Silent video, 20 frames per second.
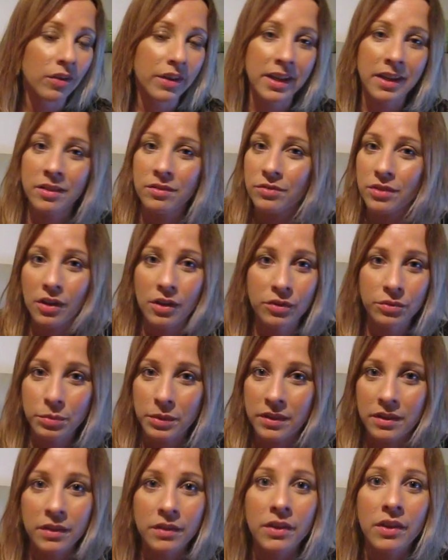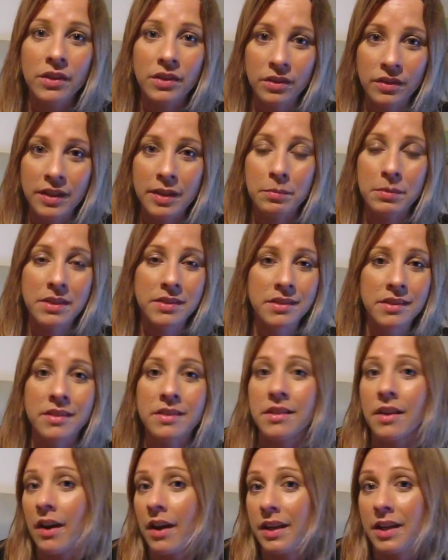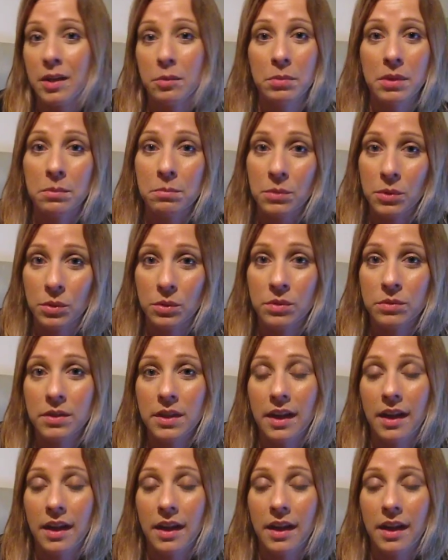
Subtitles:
get involved with the local MS Society a bit more.